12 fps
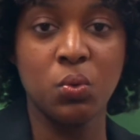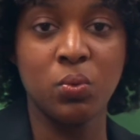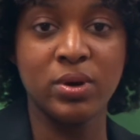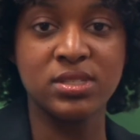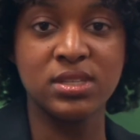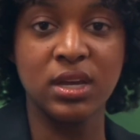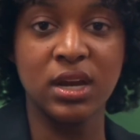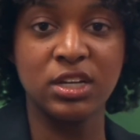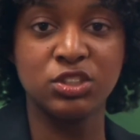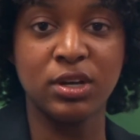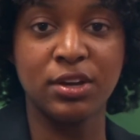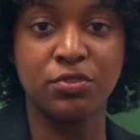Once a
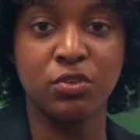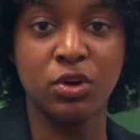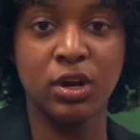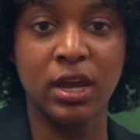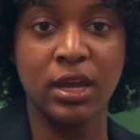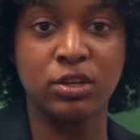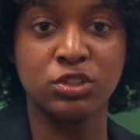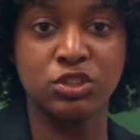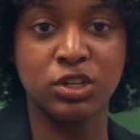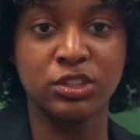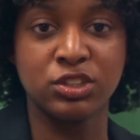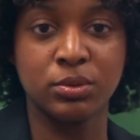contract for a
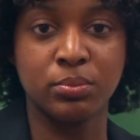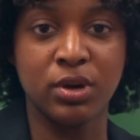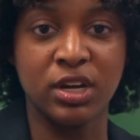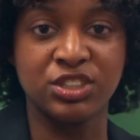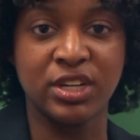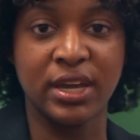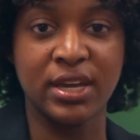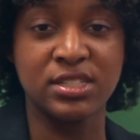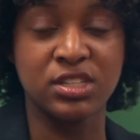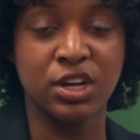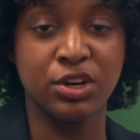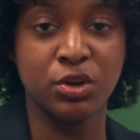construction project
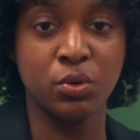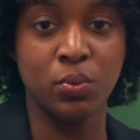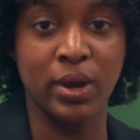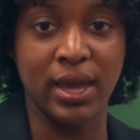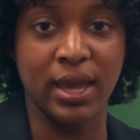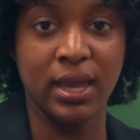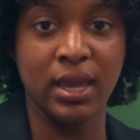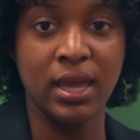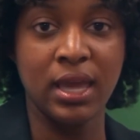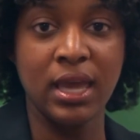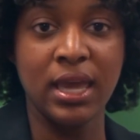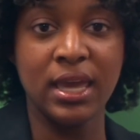is underway,
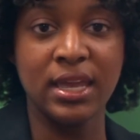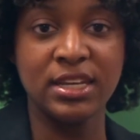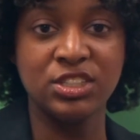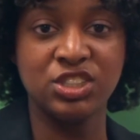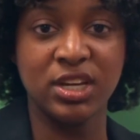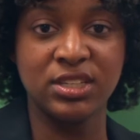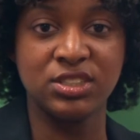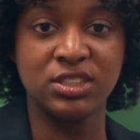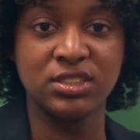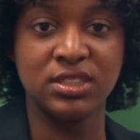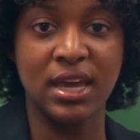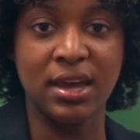any
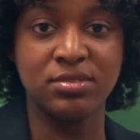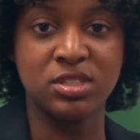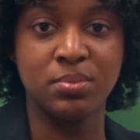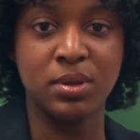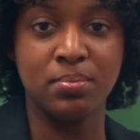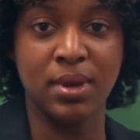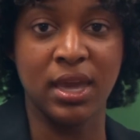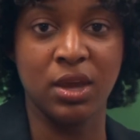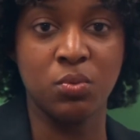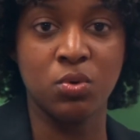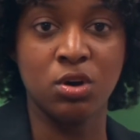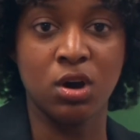changes that have to be
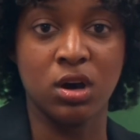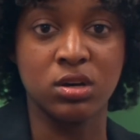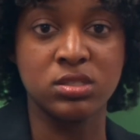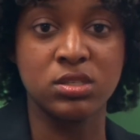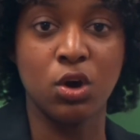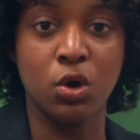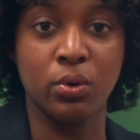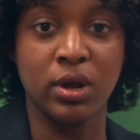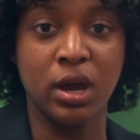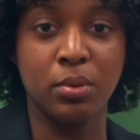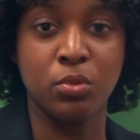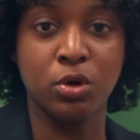made will cost
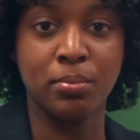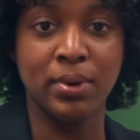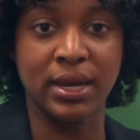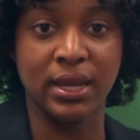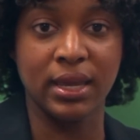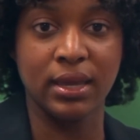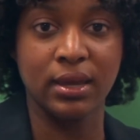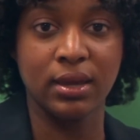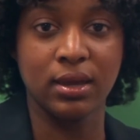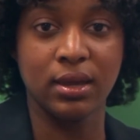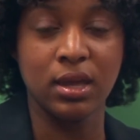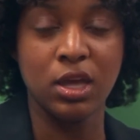ODOT more money.
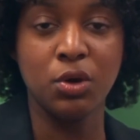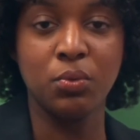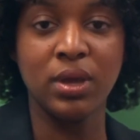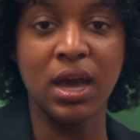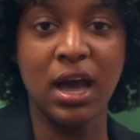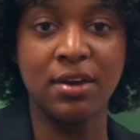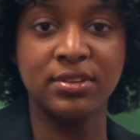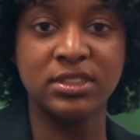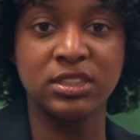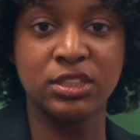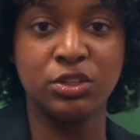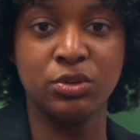We
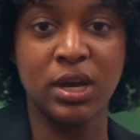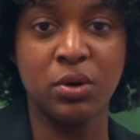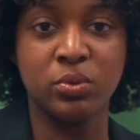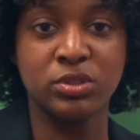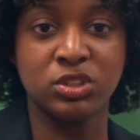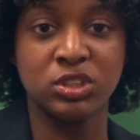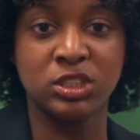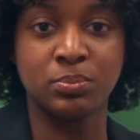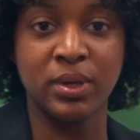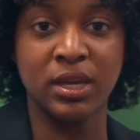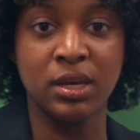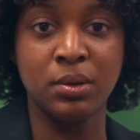obviously do not want to
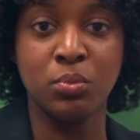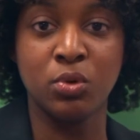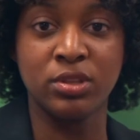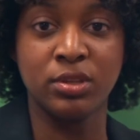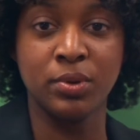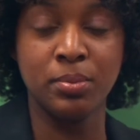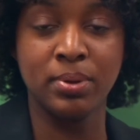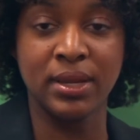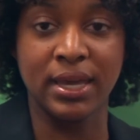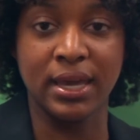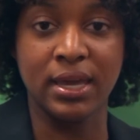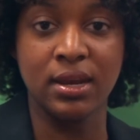spend more than we
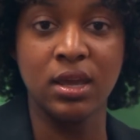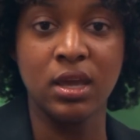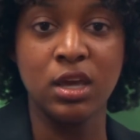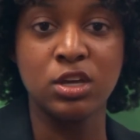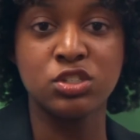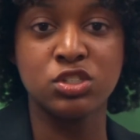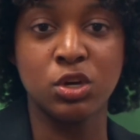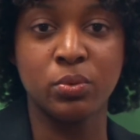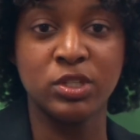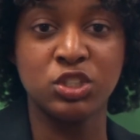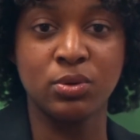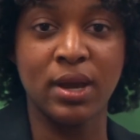plan, so
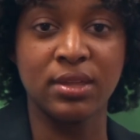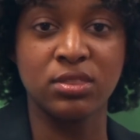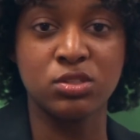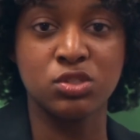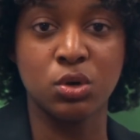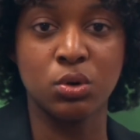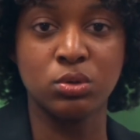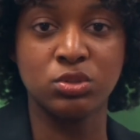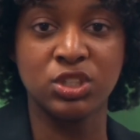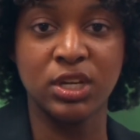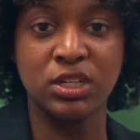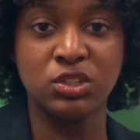we track the total
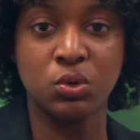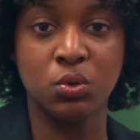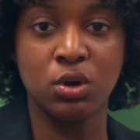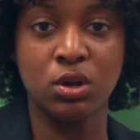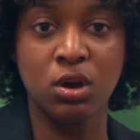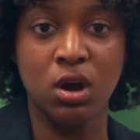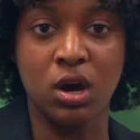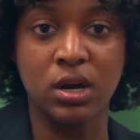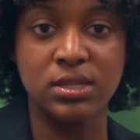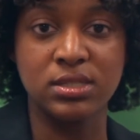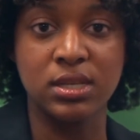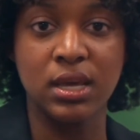change order
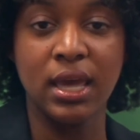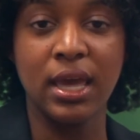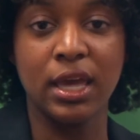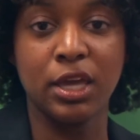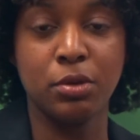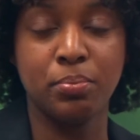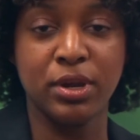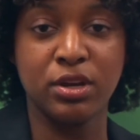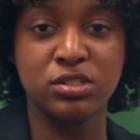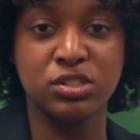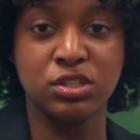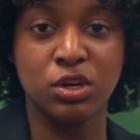cost and compare
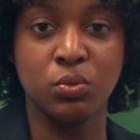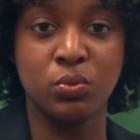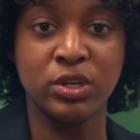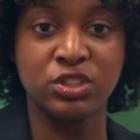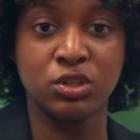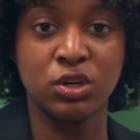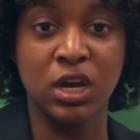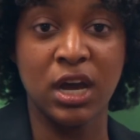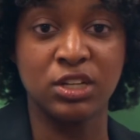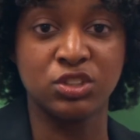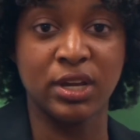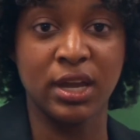it to the original
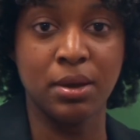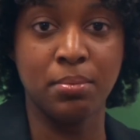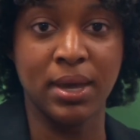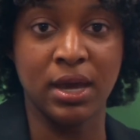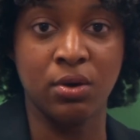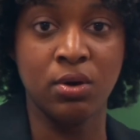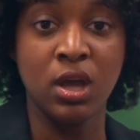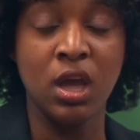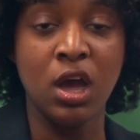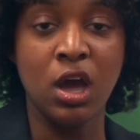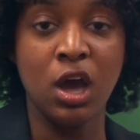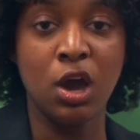contract amount,
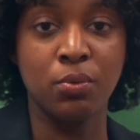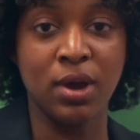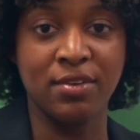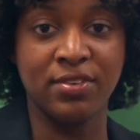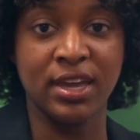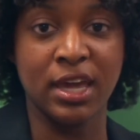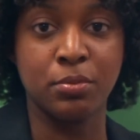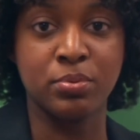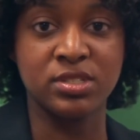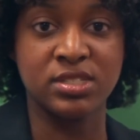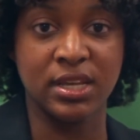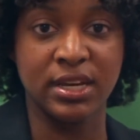arriving at a
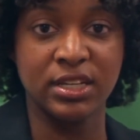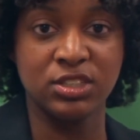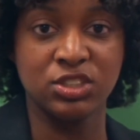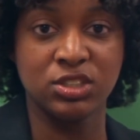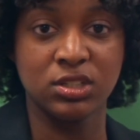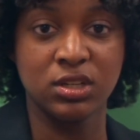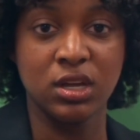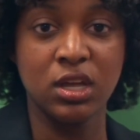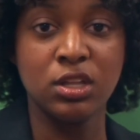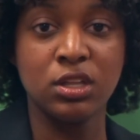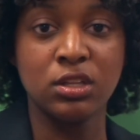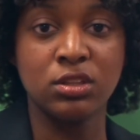percentage.
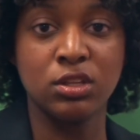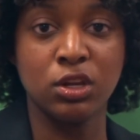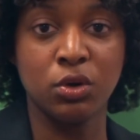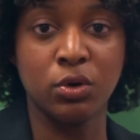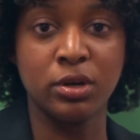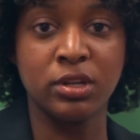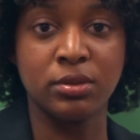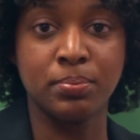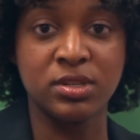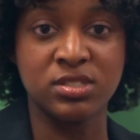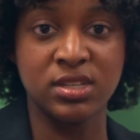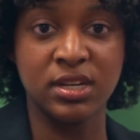The lower the
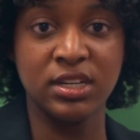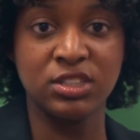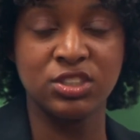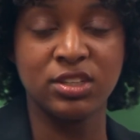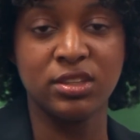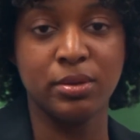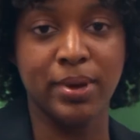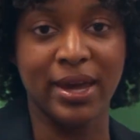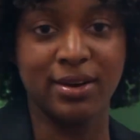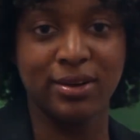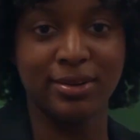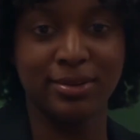percentage, the
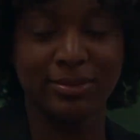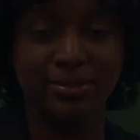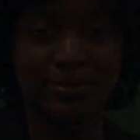better.